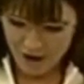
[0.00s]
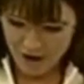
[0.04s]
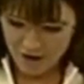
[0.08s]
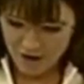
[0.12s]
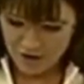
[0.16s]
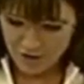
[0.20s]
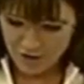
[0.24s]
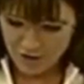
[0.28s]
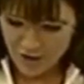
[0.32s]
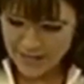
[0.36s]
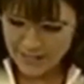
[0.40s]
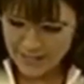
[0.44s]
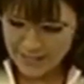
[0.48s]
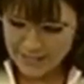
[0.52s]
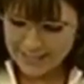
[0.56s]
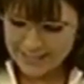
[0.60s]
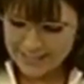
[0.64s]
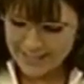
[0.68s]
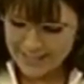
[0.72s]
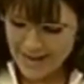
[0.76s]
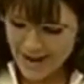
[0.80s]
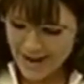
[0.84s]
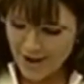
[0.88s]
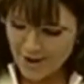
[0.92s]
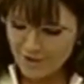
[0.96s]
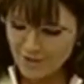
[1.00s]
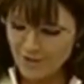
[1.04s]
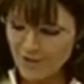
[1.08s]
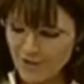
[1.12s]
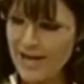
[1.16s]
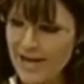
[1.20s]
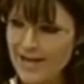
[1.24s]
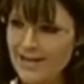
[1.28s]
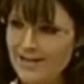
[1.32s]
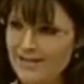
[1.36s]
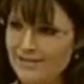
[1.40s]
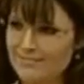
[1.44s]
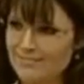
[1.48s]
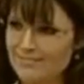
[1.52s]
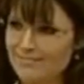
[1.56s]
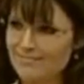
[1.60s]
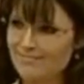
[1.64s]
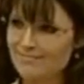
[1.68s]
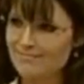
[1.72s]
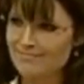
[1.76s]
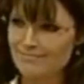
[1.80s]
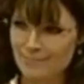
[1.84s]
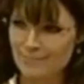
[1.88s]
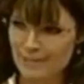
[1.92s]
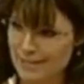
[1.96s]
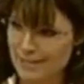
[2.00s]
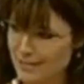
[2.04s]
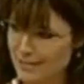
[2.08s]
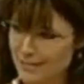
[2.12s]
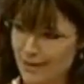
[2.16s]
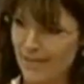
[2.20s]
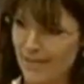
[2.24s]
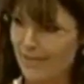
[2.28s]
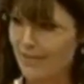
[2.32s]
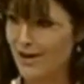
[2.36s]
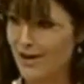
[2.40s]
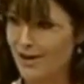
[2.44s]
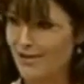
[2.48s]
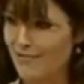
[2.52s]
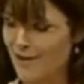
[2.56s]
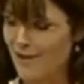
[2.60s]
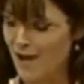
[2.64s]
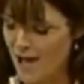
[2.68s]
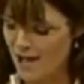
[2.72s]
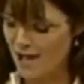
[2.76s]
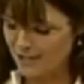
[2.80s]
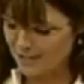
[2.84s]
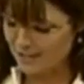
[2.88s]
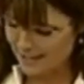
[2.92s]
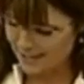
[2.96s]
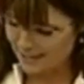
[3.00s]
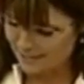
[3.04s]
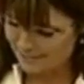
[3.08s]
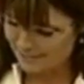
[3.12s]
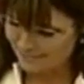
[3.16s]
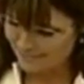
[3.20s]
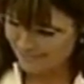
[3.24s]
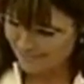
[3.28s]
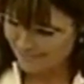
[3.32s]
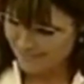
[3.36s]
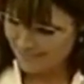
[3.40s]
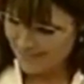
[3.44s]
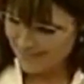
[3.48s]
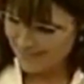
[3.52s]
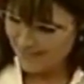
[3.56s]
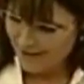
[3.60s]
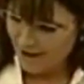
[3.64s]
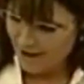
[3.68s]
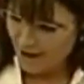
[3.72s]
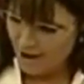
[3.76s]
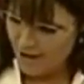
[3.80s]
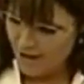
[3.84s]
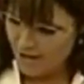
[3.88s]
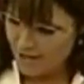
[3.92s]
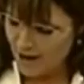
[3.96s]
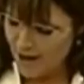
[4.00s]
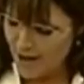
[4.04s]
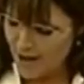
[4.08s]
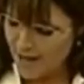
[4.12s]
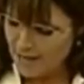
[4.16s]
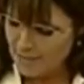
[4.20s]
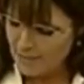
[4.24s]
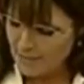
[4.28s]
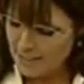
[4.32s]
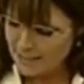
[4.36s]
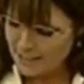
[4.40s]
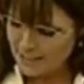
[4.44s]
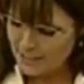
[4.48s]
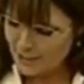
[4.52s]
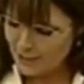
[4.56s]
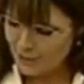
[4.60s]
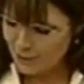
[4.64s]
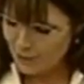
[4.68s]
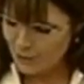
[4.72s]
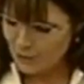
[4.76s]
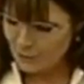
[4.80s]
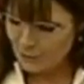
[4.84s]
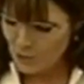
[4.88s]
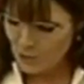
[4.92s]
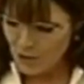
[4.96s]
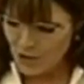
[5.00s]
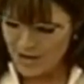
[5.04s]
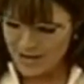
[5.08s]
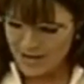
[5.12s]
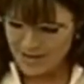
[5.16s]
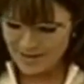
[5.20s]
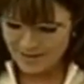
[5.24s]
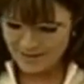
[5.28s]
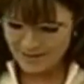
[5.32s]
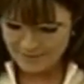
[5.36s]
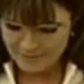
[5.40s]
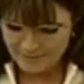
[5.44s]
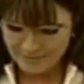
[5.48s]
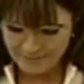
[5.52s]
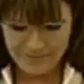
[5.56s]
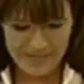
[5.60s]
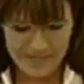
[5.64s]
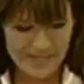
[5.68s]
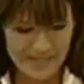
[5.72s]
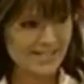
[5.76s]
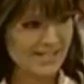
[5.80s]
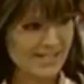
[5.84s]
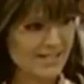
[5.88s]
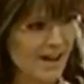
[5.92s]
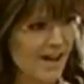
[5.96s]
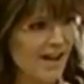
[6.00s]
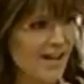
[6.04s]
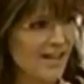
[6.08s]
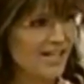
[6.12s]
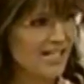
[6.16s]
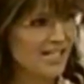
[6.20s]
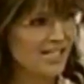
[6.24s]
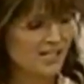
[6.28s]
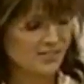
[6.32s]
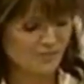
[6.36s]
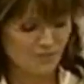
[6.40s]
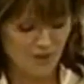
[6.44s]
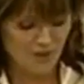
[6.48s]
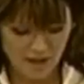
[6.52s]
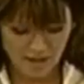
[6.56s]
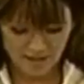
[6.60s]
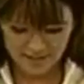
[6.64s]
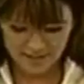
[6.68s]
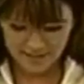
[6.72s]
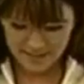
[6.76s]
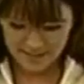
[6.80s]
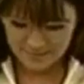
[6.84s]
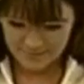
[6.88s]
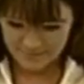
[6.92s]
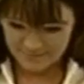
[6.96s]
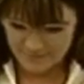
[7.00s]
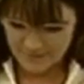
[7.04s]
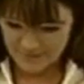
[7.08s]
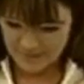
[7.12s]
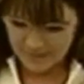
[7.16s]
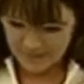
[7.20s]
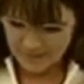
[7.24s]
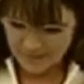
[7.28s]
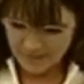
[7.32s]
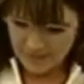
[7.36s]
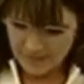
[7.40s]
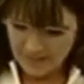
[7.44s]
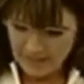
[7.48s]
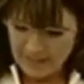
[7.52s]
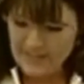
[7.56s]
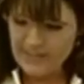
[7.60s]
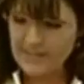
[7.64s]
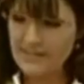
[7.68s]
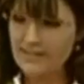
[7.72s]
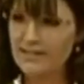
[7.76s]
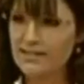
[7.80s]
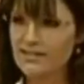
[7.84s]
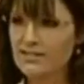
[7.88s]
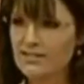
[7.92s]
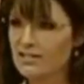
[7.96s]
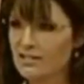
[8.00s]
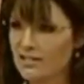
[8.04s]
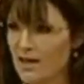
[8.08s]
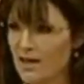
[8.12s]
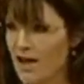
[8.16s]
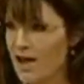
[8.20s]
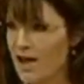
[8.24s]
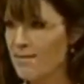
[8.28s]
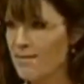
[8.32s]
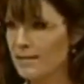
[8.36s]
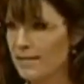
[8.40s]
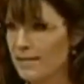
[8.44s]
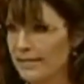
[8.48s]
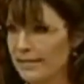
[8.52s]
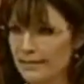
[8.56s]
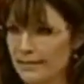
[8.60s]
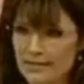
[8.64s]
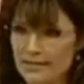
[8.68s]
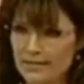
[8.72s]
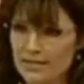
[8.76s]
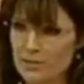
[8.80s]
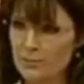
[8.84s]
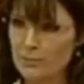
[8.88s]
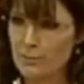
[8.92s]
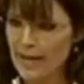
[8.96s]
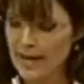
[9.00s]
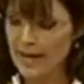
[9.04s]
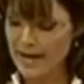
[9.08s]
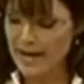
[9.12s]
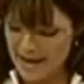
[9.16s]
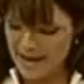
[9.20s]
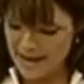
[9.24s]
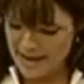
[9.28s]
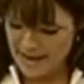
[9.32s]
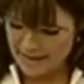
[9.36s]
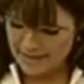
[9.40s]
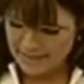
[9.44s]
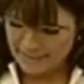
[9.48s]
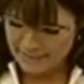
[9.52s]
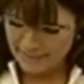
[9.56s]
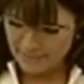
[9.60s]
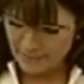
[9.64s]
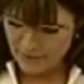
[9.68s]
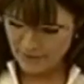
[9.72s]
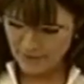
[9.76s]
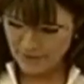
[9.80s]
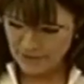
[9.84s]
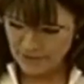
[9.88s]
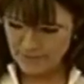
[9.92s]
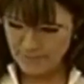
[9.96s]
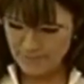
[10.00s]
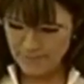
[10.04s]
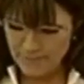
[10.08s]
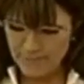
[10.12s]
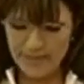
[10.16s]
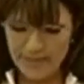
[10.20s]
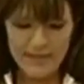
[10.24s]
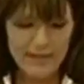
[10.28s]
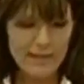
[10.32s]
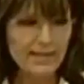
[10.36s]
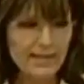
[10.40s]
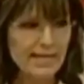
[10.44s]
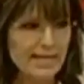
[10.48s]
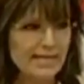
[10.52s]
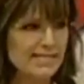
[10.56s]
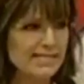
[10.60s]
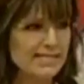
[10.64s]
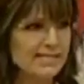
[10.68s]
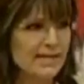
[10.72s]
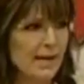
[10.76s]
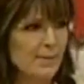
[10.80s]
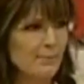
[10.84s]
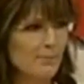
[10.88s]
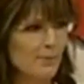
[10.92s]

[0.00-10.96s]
Our credit is downgraded, but it's not their fault. Our economy's in turmoil, but it's not his fault. It's the tsunami in Japan, or the Middle East